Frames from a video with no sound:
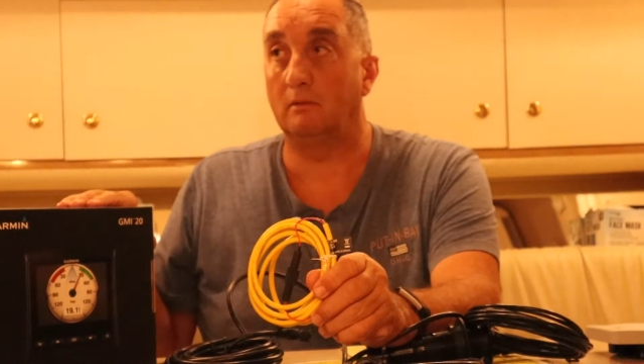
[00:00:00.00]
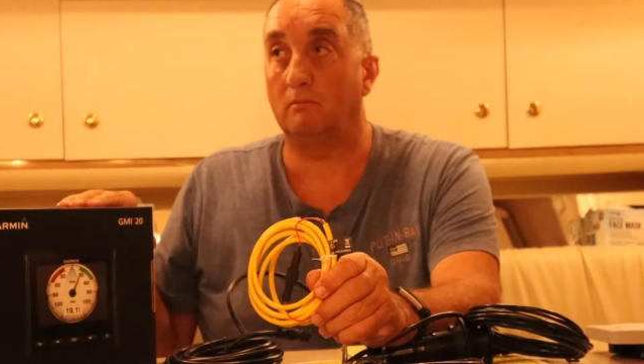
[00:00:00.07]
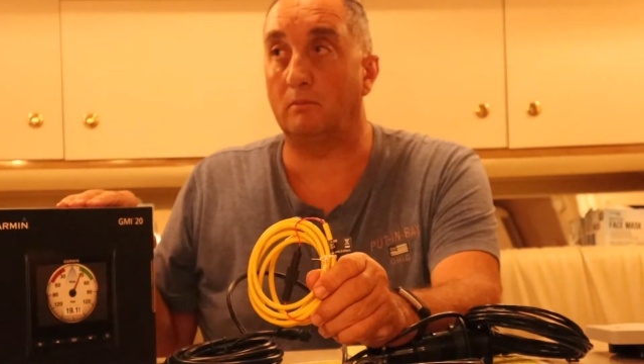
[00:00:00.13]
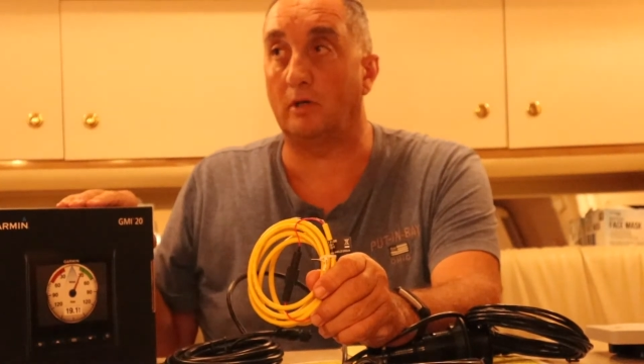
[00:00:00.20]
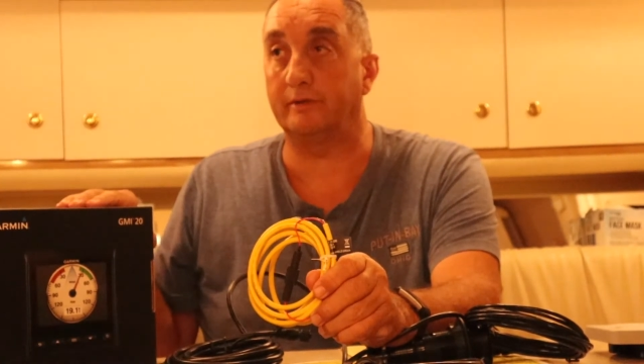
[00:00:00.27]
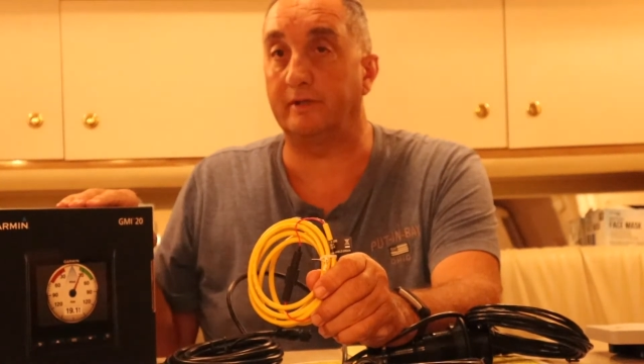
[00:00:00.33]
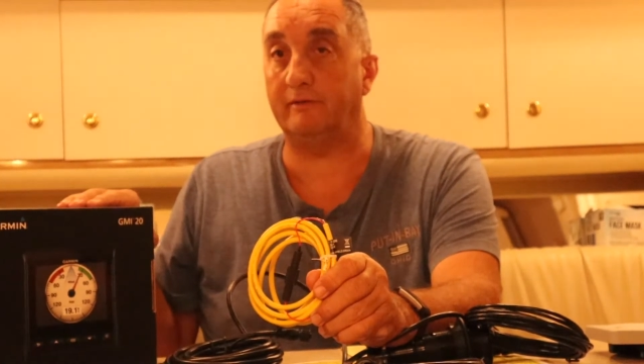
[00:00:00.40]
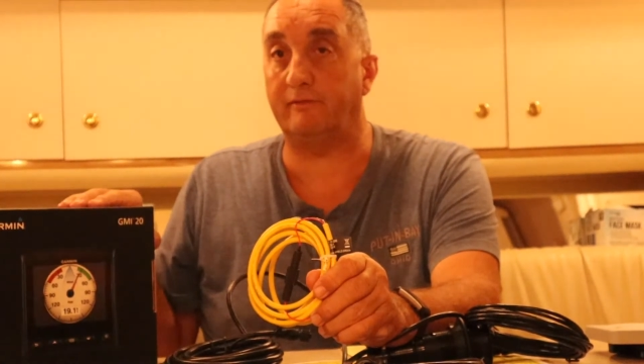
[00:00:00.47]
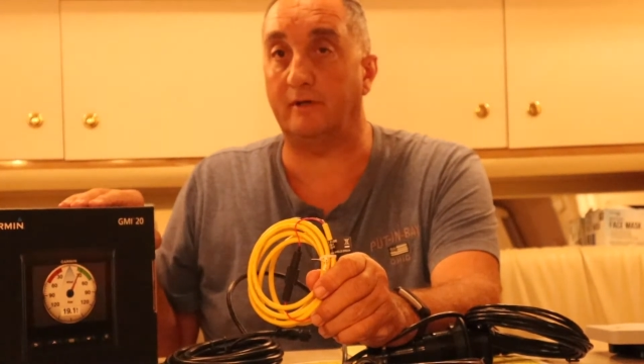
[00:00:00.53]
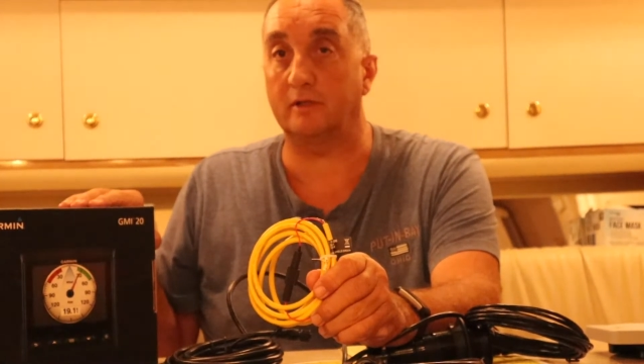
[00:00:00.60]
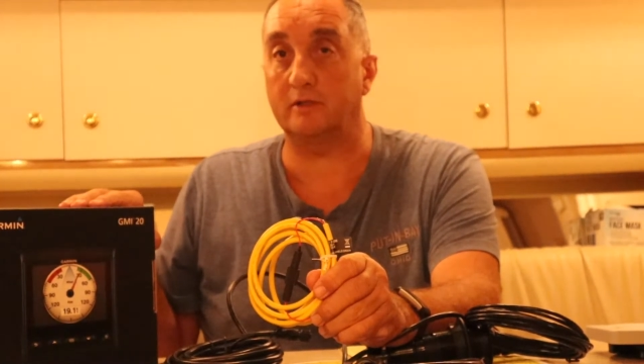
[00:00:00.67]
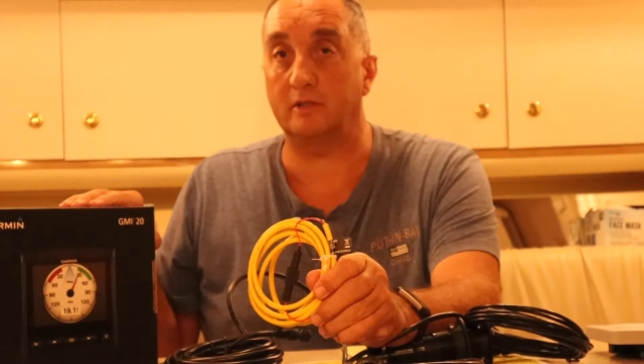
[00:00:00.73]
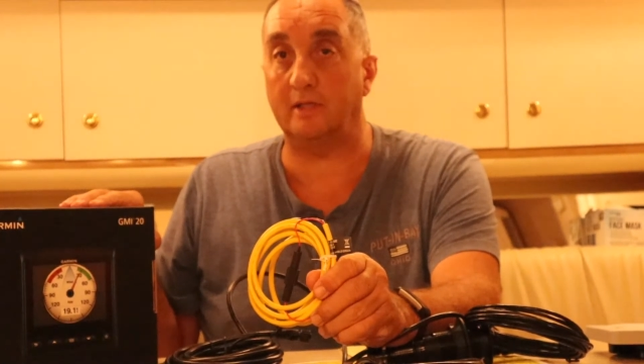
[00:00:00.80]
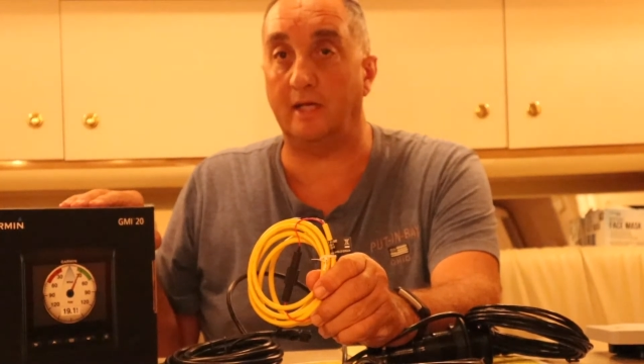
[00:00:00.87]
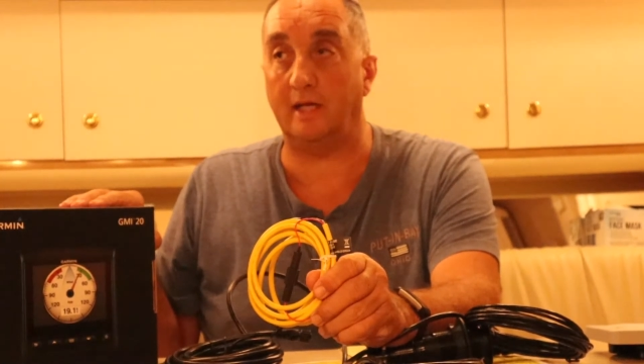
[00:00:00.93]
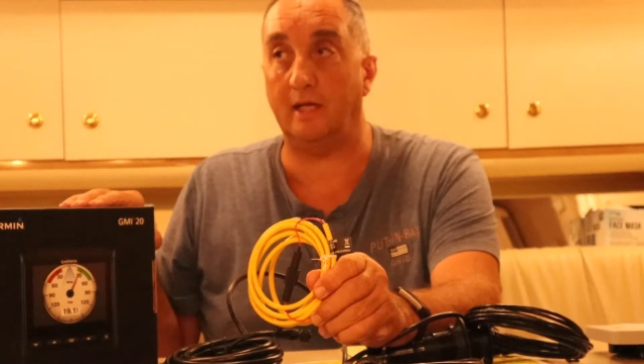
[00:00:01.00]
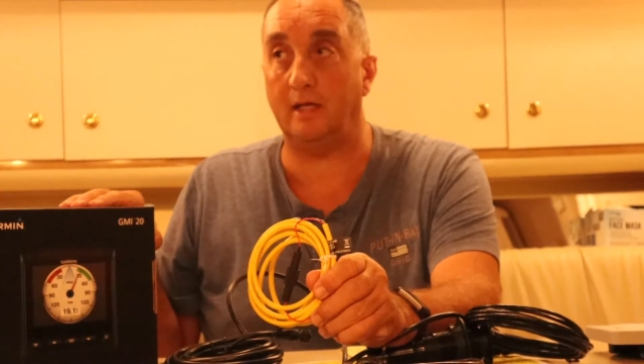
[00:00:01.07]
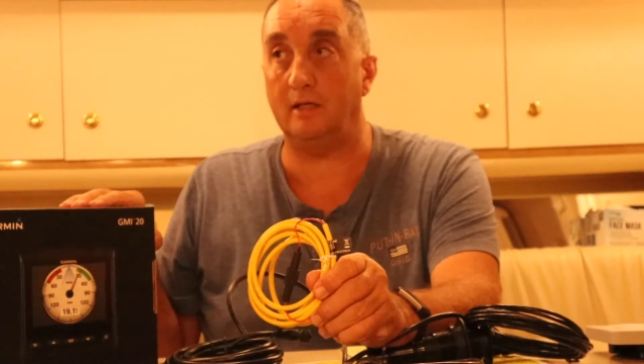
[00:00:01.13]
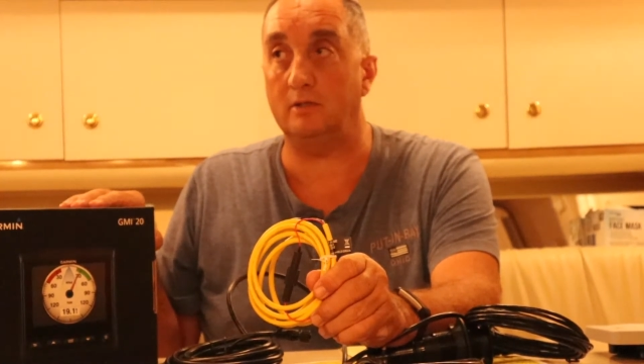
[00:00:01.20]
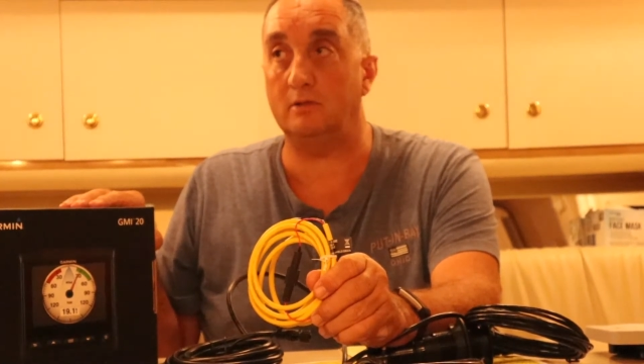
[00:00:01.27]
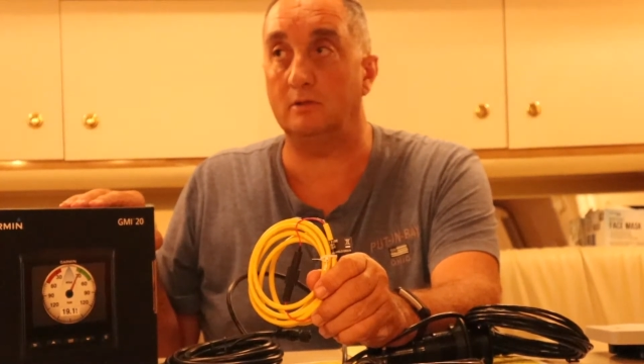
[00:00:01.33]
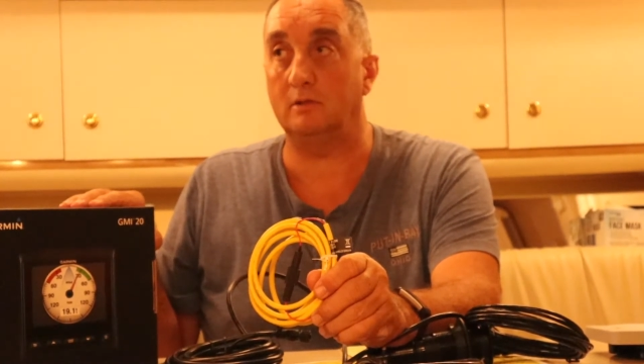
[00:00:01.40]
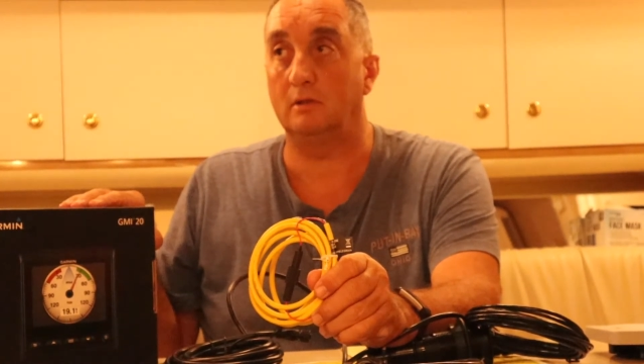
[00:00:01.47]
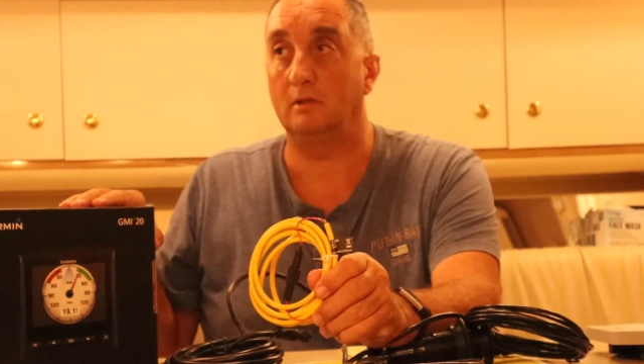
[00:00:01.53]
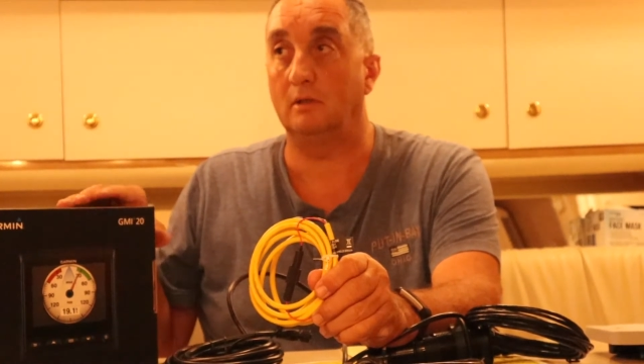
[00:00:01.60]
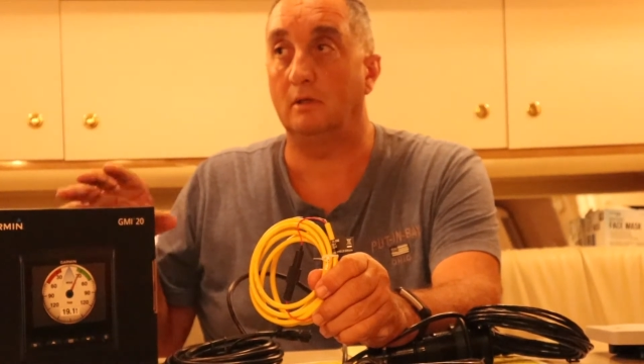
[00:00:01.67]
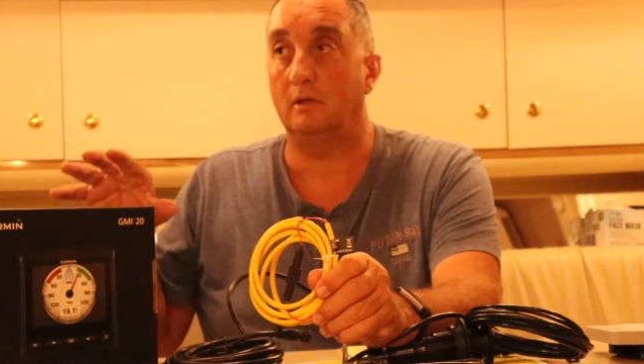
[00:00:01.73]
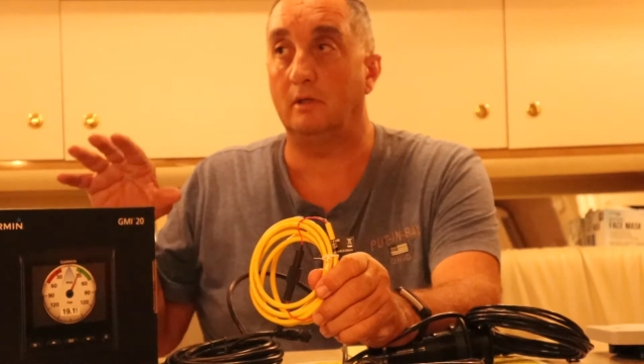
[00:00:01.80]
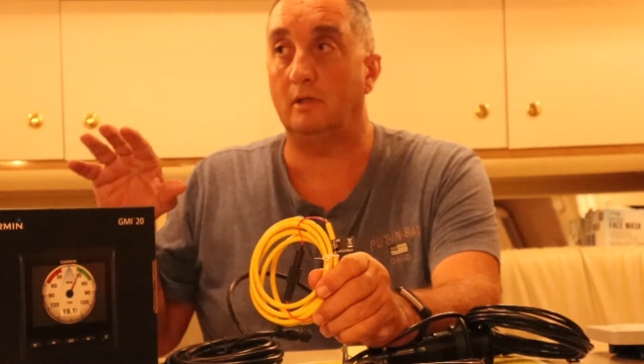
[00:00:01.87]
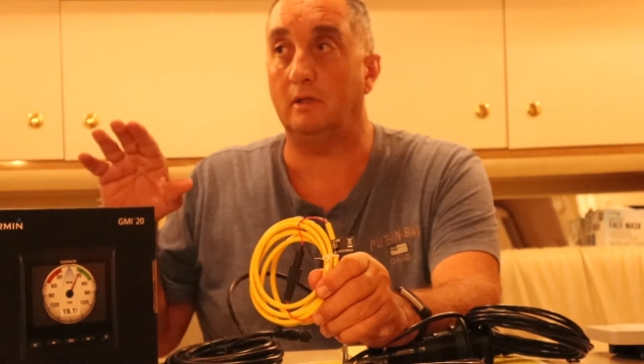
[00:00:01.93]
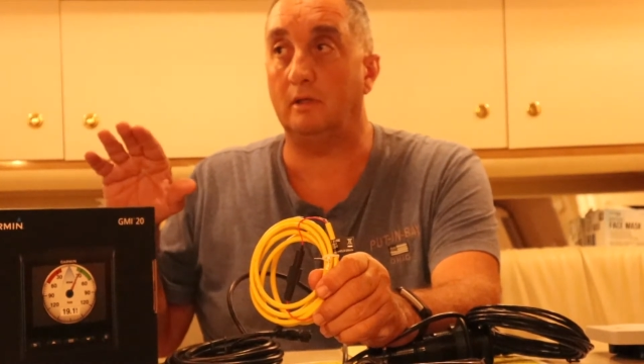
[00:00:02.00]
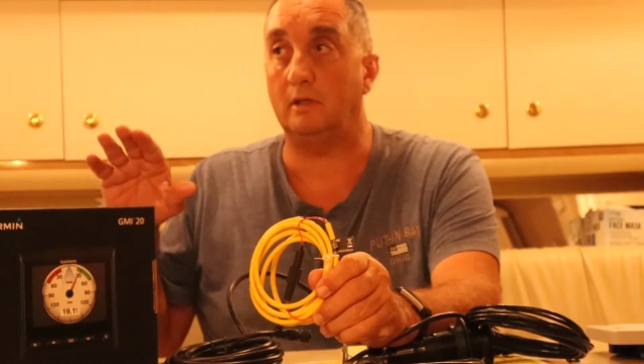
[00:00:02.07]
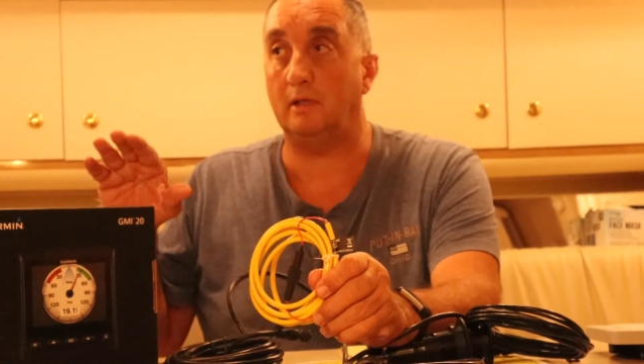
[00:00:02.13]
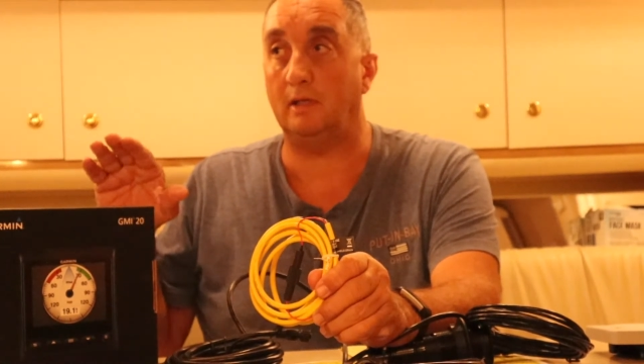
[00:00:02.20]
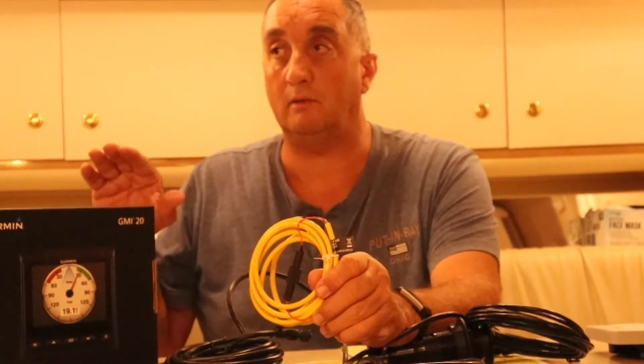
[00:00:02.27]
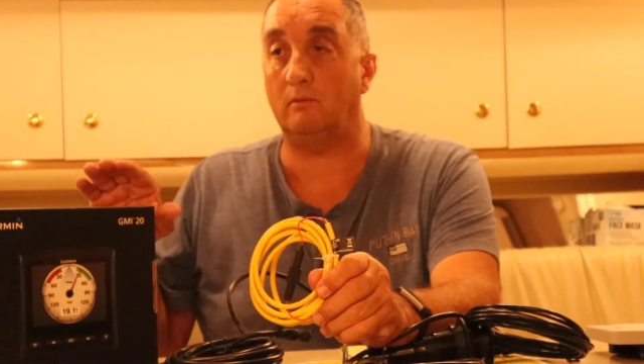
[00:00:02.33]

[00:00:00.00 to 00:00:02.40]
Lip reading: multi-function gauge. It